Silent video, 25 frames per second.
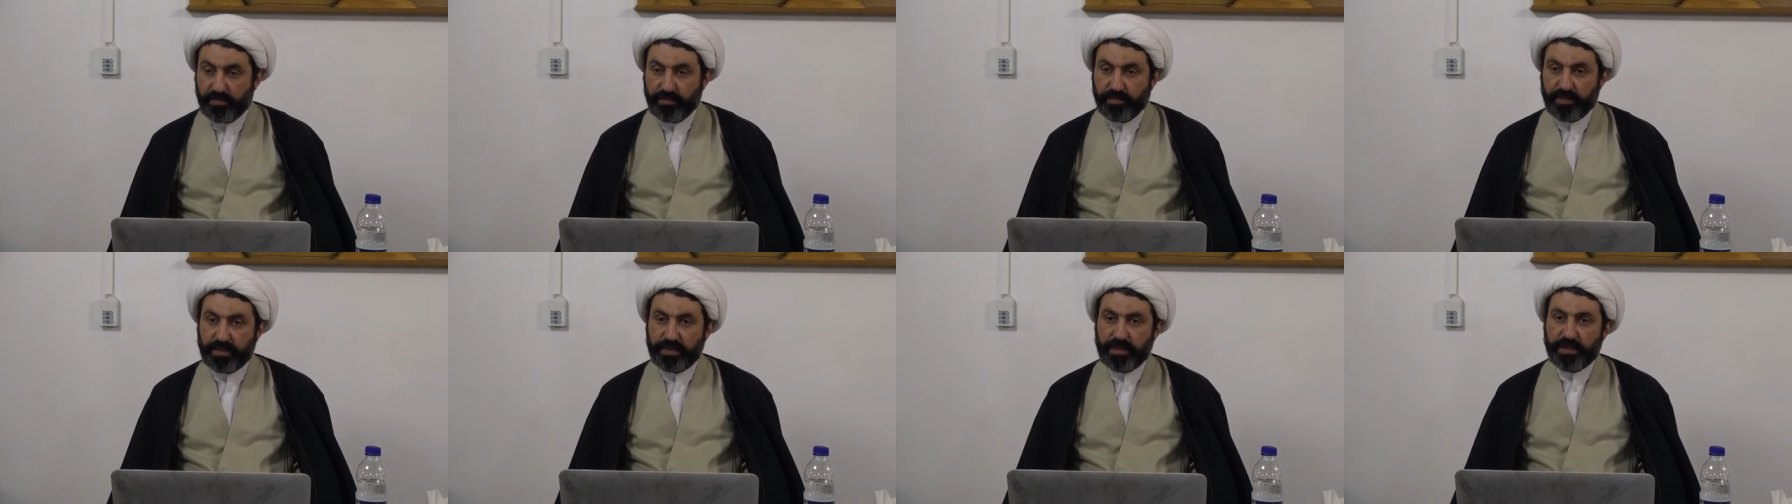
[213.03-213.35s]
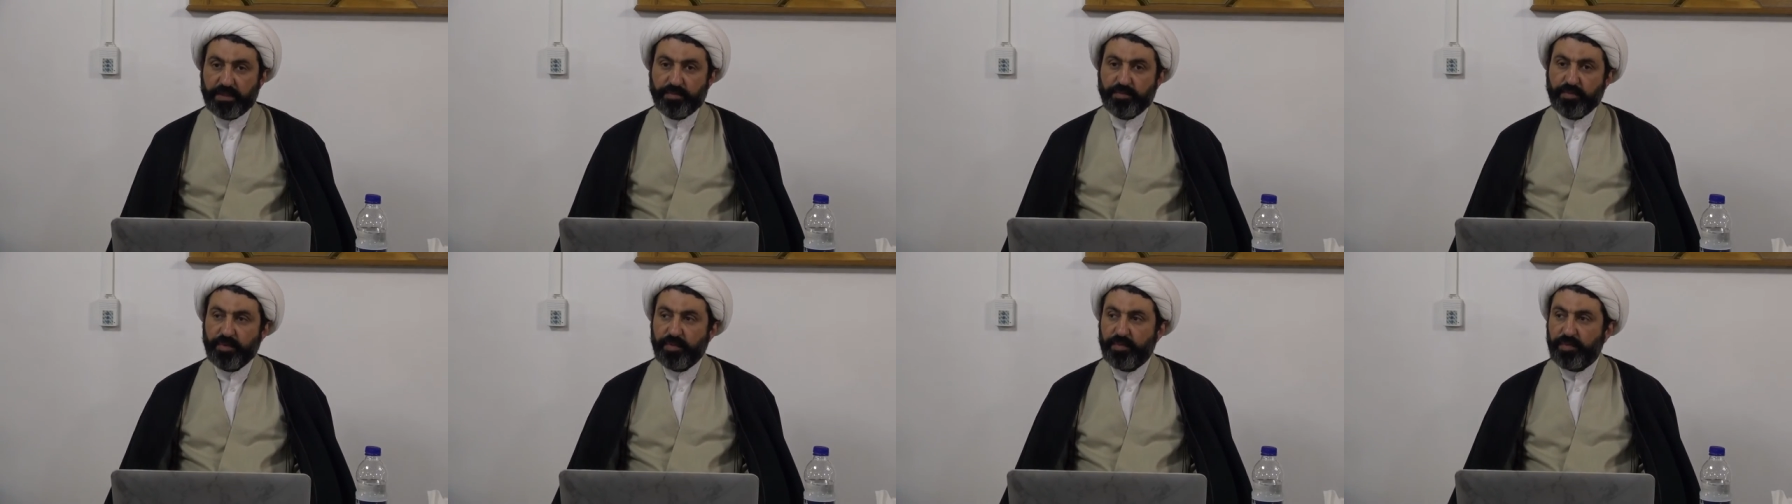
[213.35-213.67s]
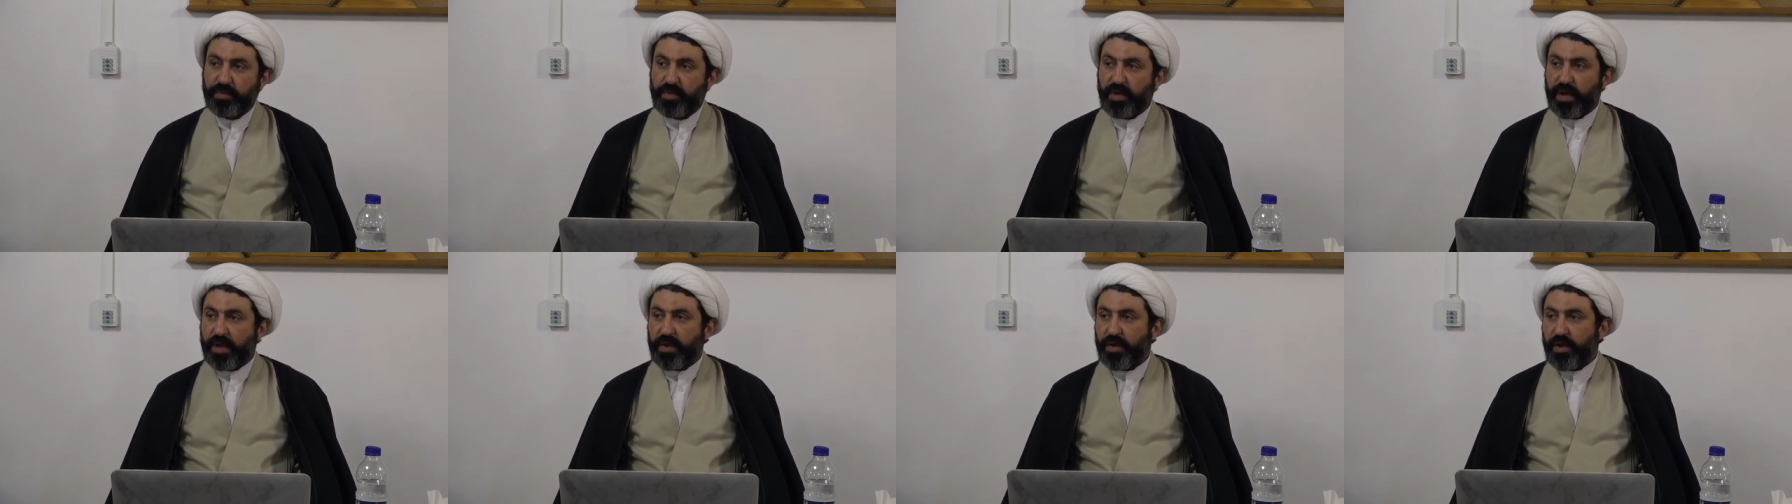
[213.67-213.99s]
whether it was
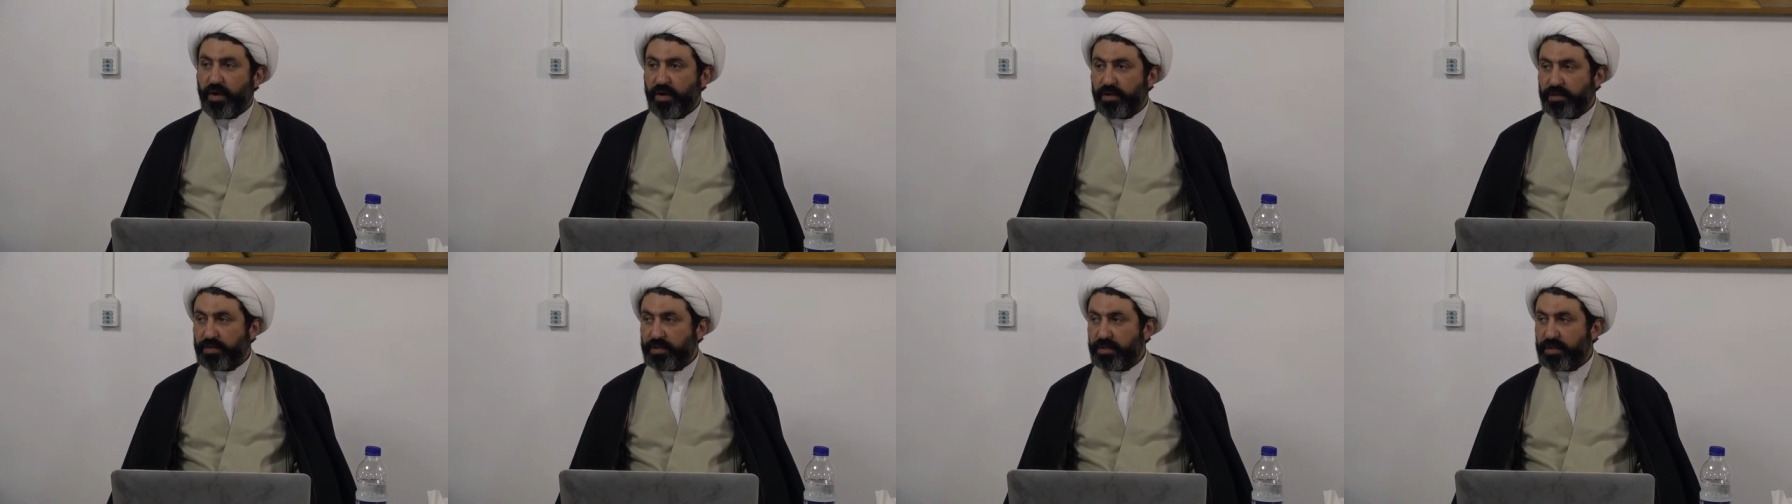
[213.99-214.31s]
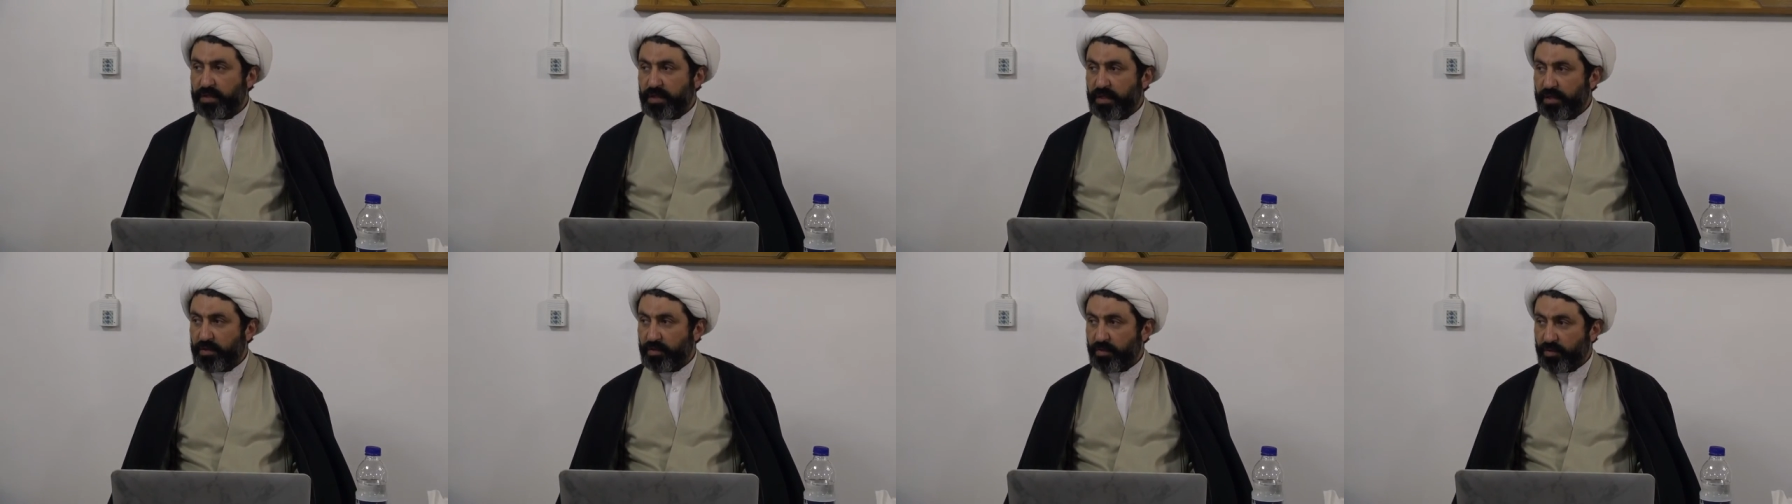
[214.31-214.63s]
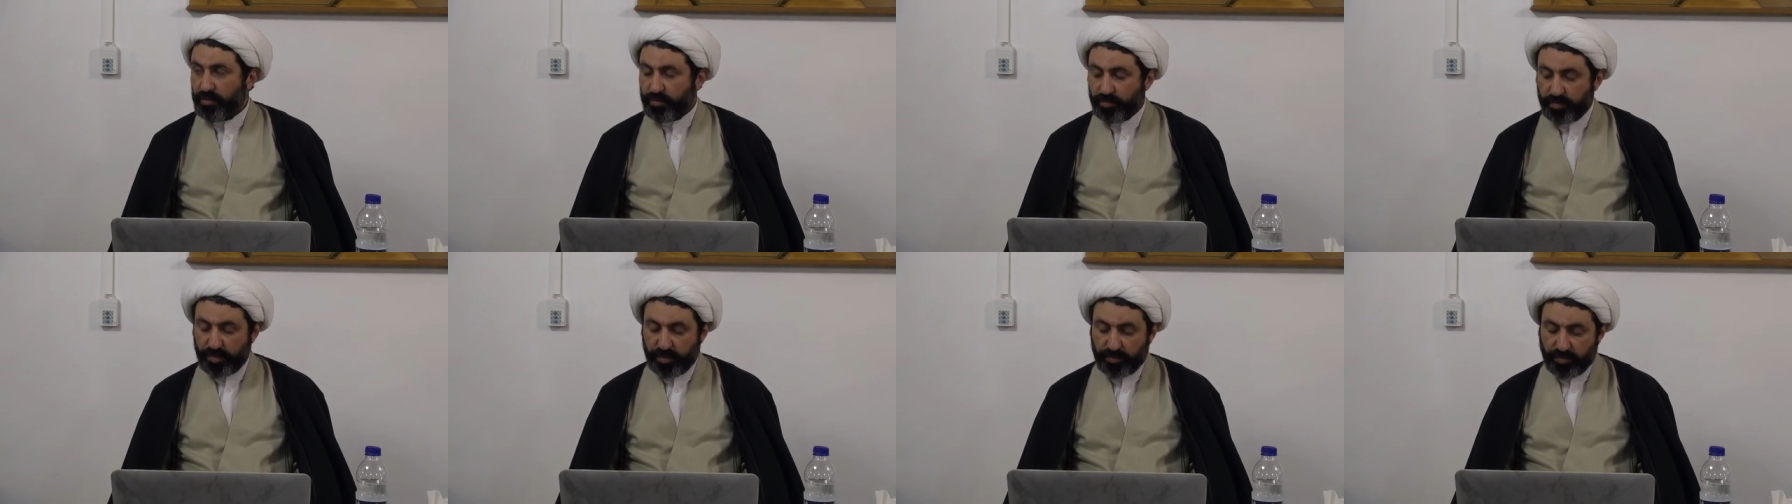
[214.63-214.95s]
an article
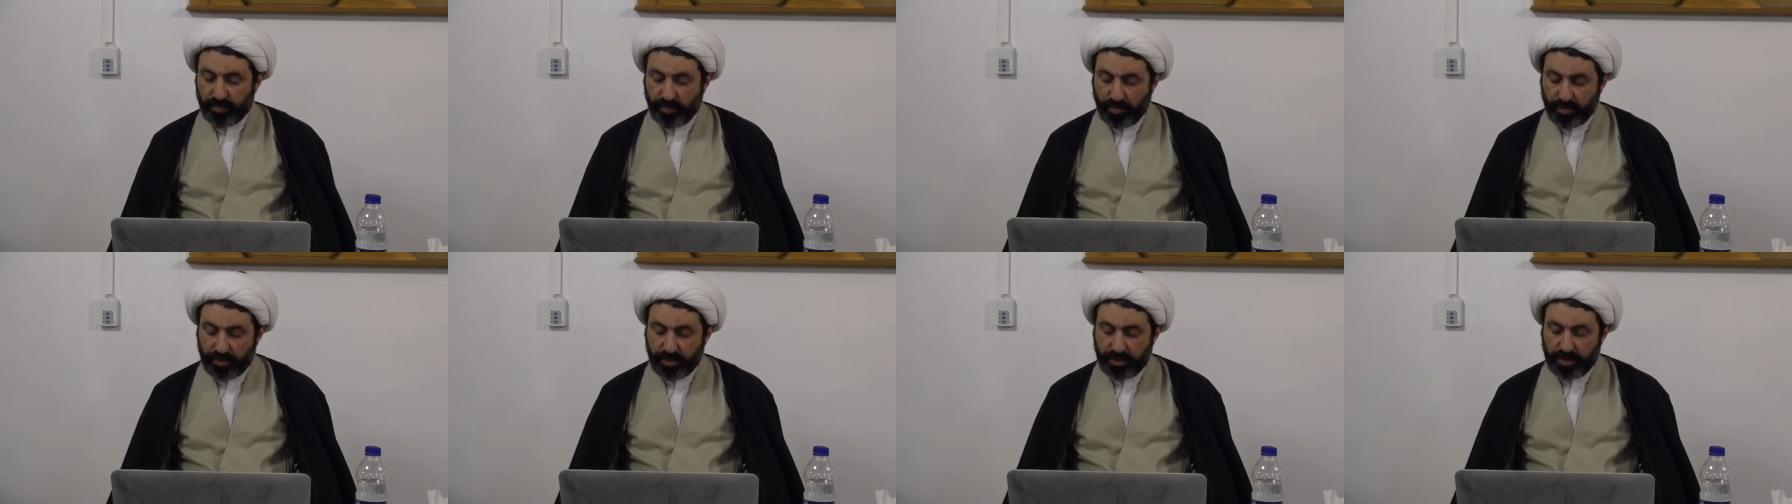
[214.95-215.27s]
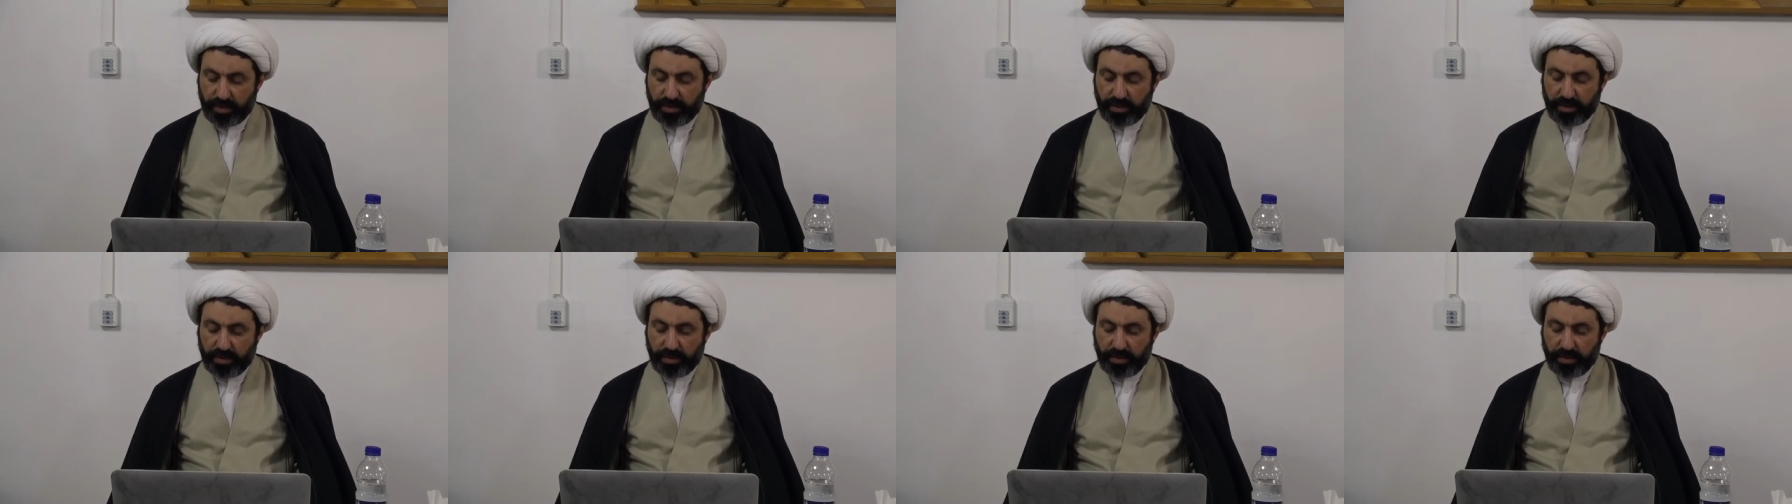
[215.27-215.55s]
or book,